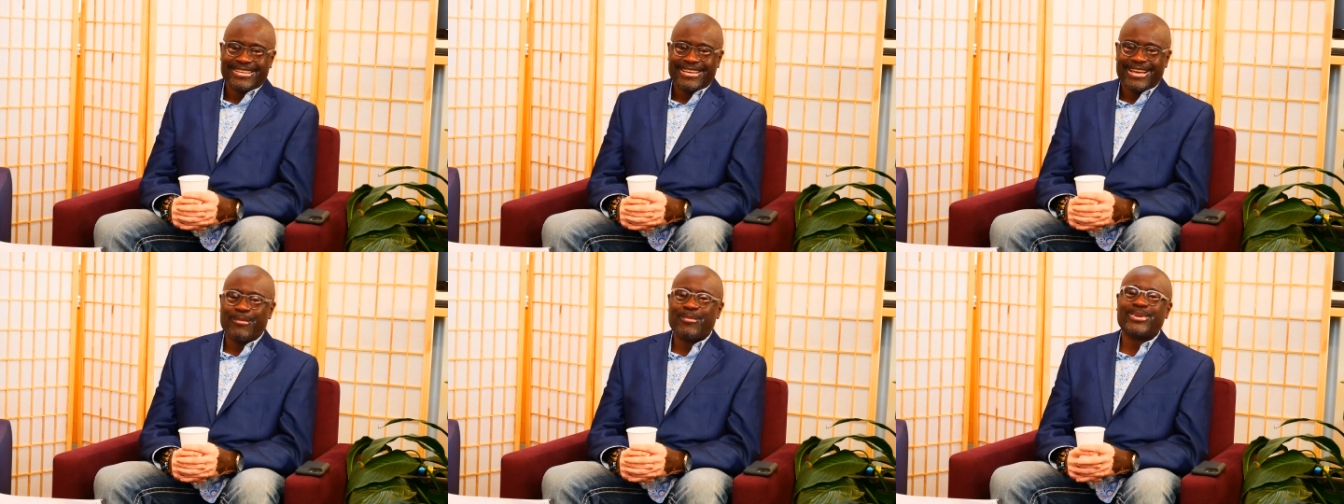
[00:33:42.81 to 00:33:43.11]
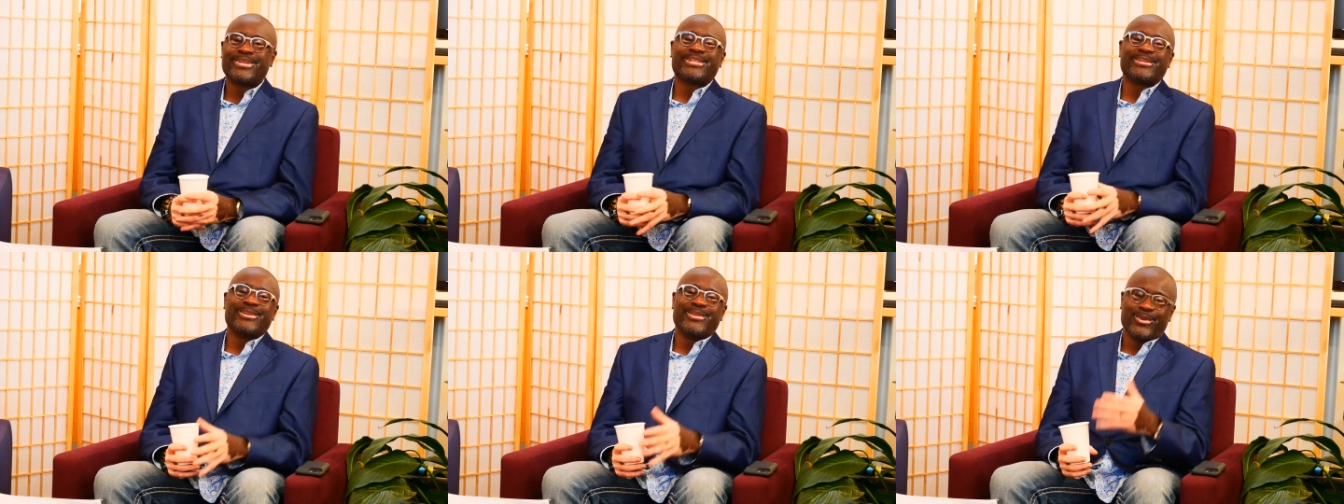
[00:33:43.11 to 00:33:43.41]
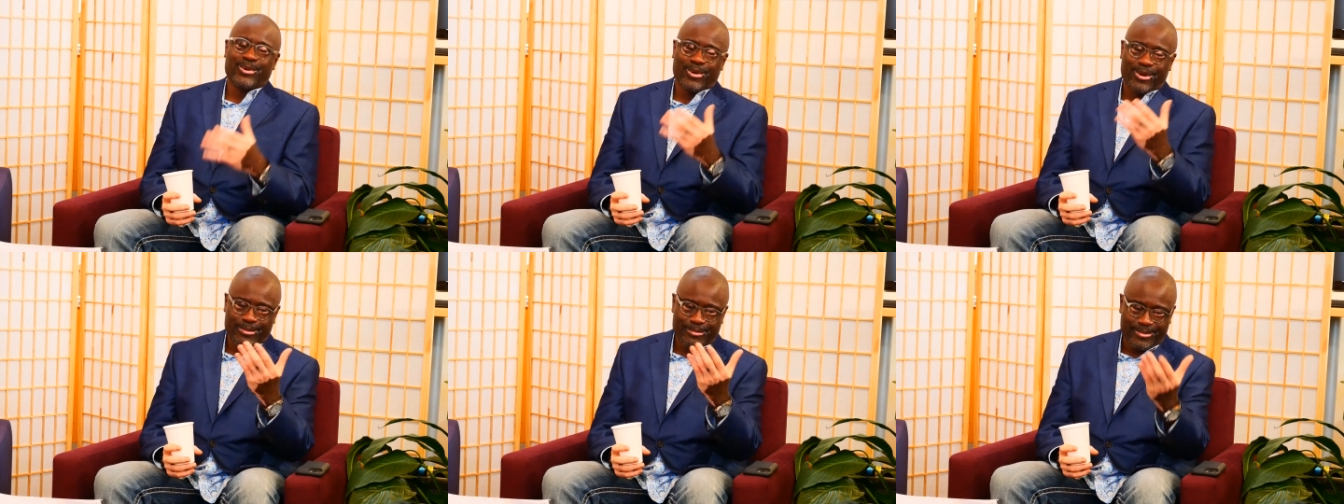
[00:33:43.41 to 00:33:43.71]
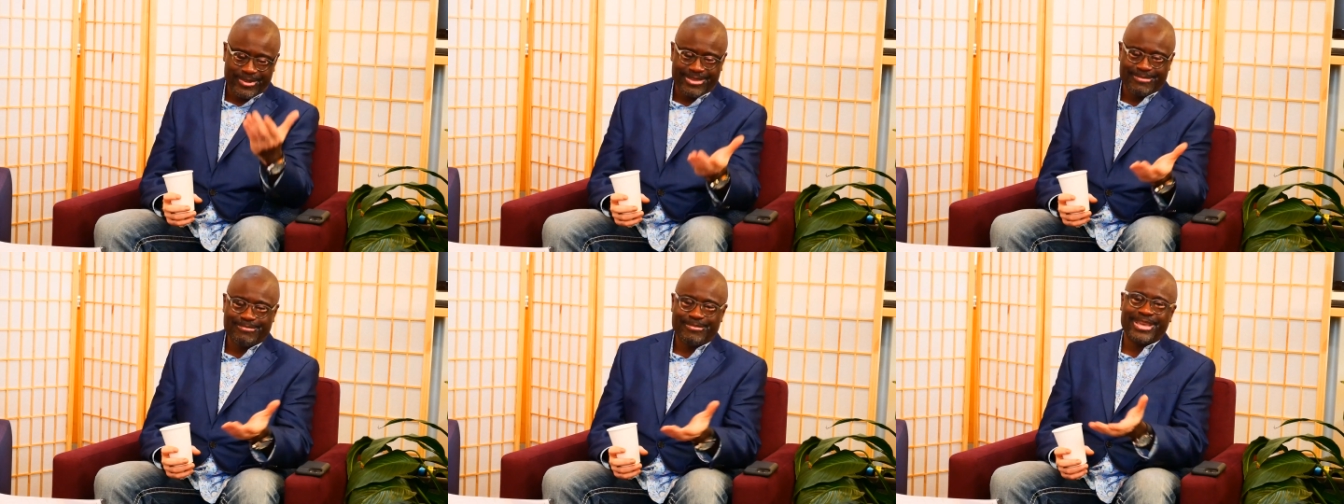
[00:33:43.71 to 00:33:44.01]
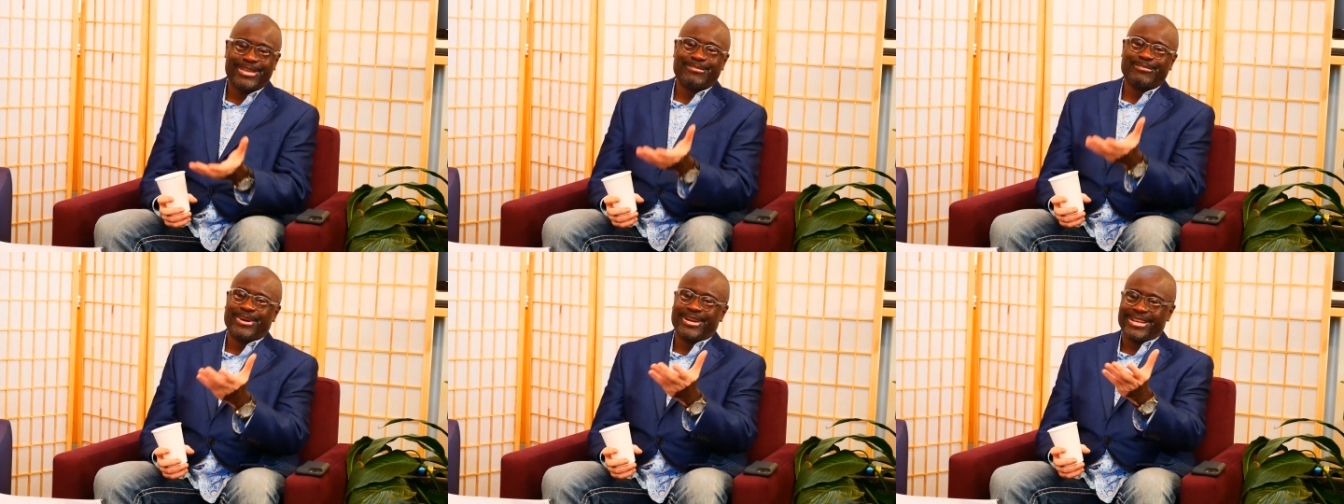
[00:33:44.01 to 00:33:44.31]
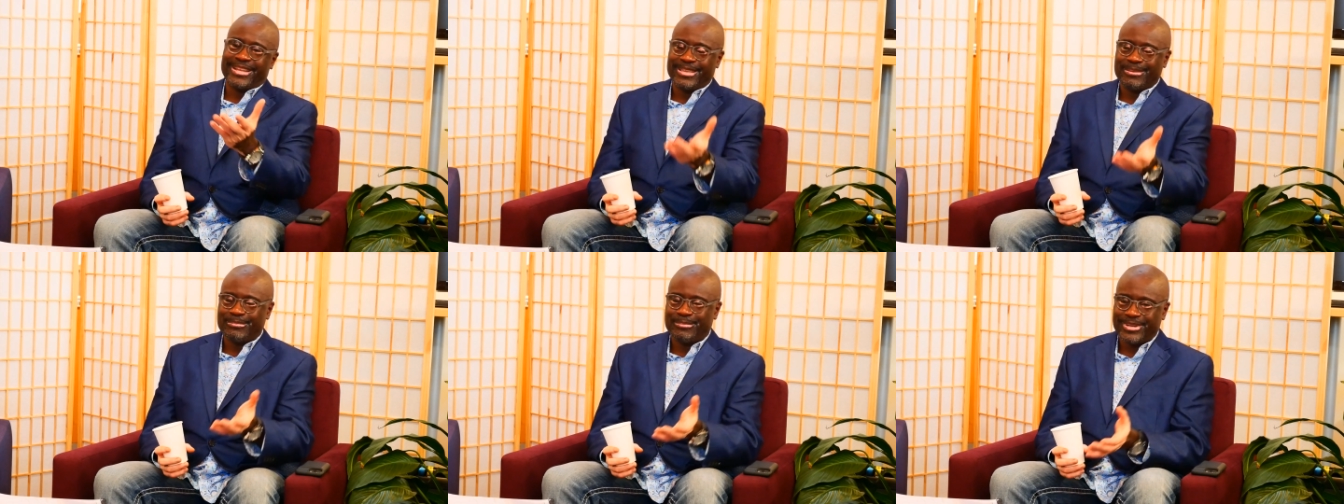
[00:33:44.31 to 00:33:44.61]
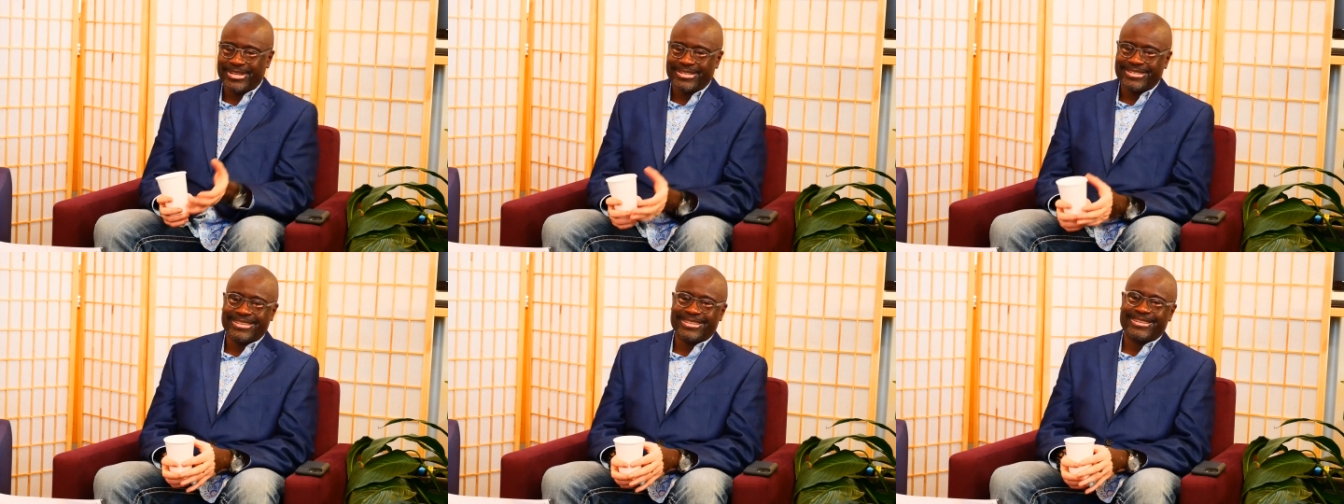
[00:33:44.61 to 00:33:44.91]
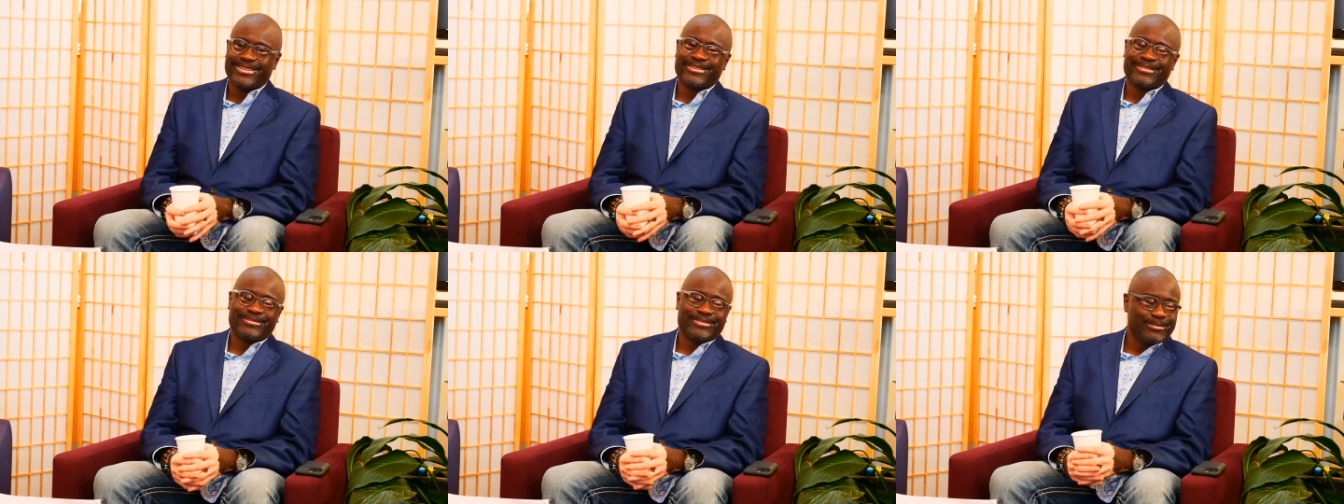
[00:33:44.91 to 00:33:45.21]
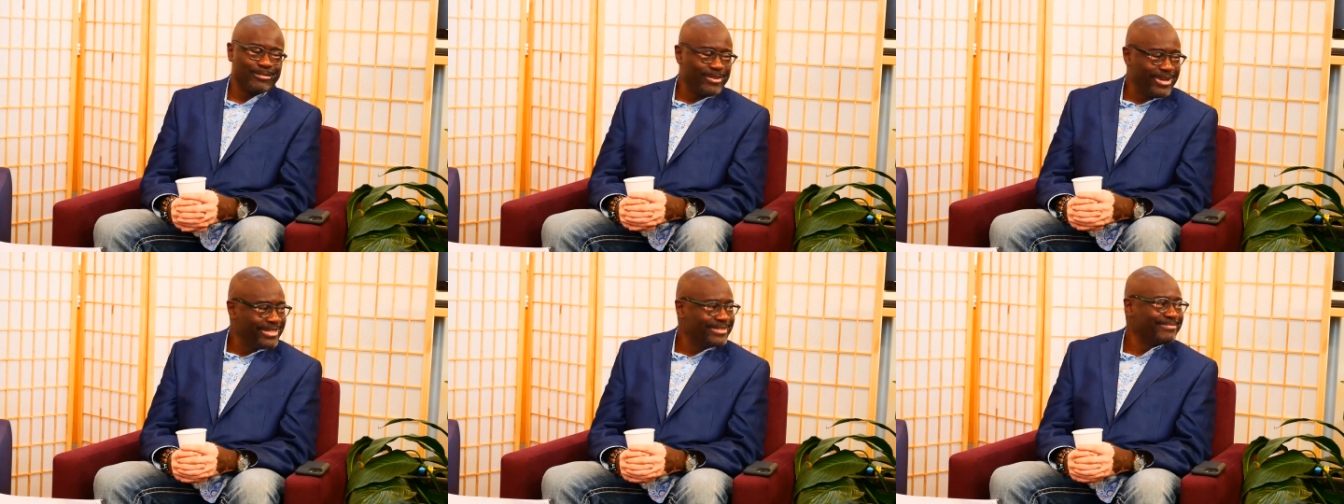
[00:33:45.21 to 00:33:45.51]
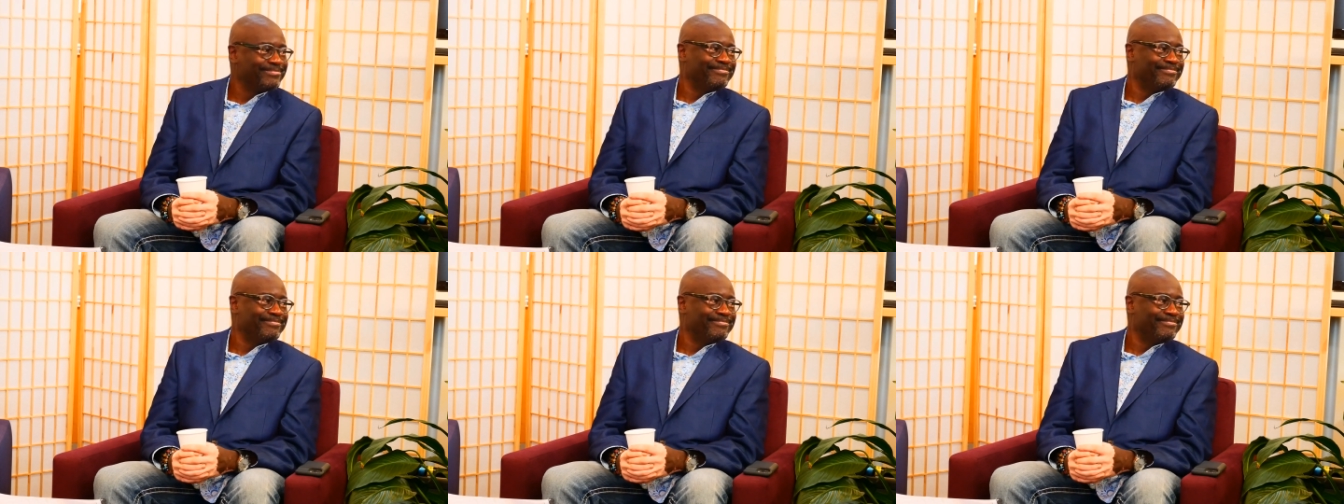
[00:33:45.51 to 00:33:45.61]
I went to New York, made money, but in a different way.